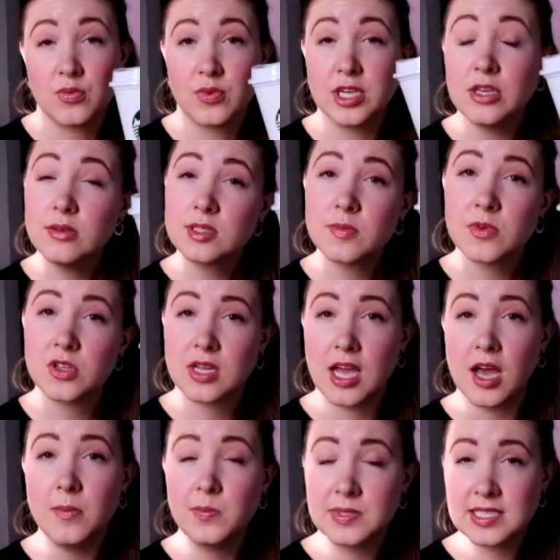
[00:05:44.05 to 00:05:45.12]
reusable
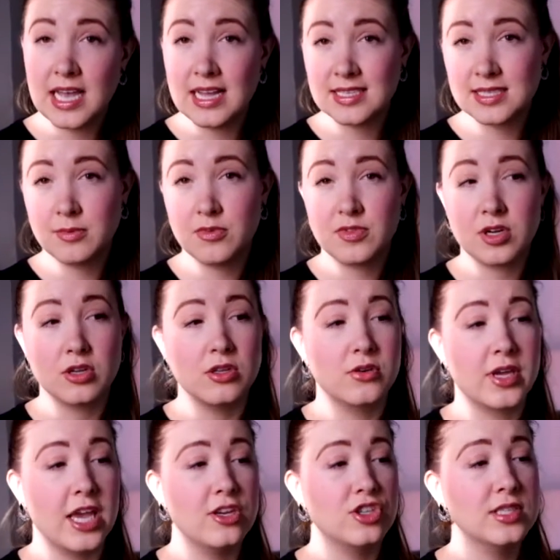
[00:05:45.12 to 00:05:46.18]
cups at some of their
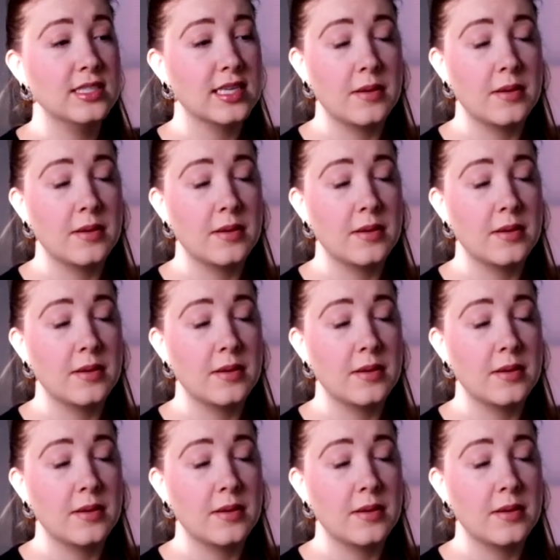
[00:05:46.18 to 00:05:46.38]
locations.